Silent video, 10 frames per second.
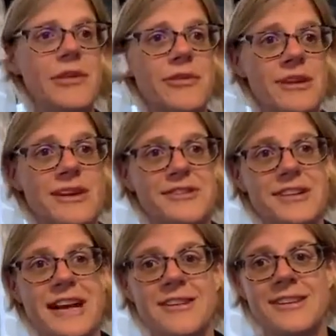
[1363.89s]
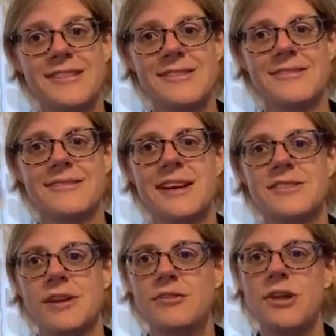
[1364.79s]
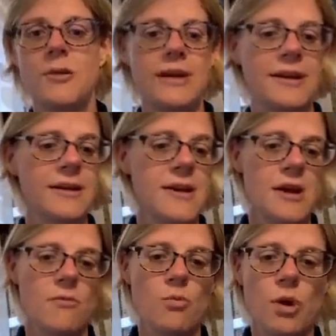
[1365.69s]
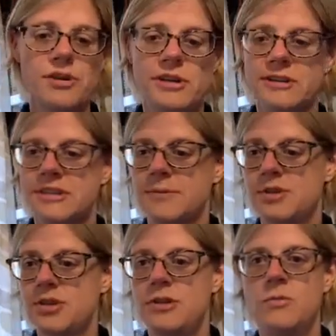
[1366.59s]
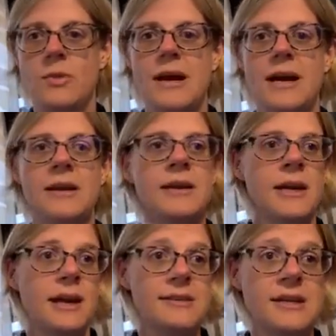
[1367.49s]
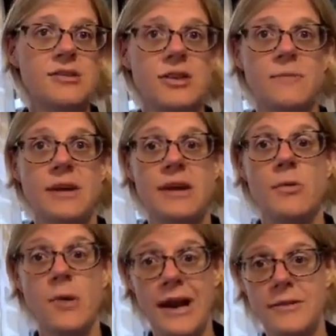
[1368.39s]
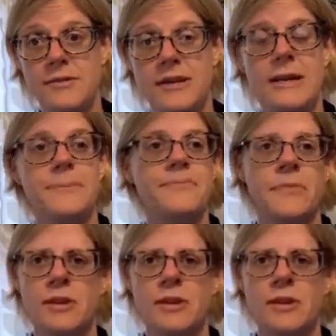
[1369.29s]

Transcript: But 300 calories, right? So knowing what you can substitute and where, and essentially being aware of it,